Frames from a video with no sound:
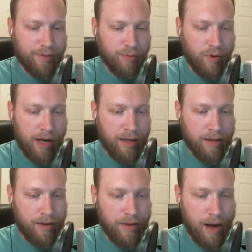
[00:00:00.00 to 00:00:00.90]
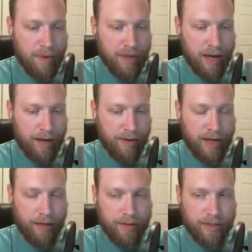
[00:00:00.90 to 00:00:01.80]
right, I mean
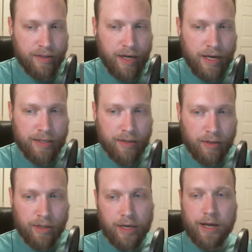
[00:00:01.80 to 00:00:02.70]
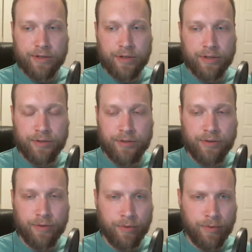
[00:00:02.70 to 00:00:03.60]
that's a nice little connection
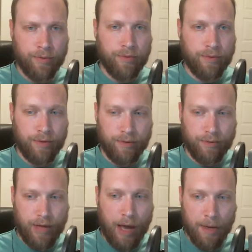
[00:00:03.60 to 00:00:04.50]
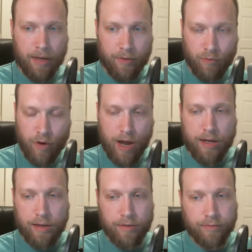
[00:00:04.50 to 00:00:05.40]
to Emmett and
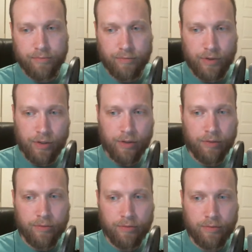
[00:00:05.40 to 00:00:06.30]
Ray. You know?